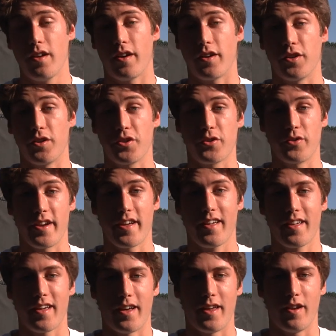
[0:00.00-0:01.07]
a good degree
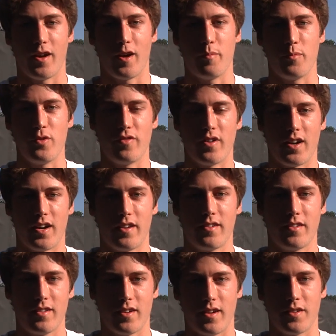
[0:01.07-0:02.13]
and move on
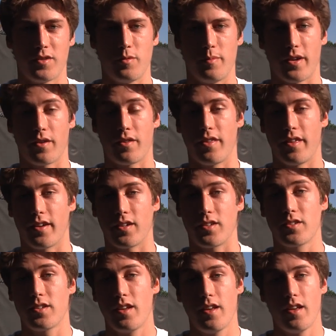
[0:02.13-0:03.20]
to bigger
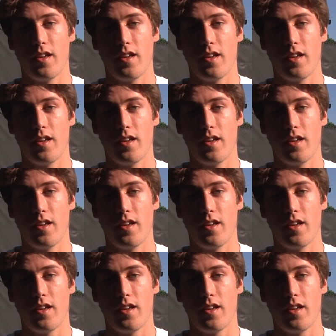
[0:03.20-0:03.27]
things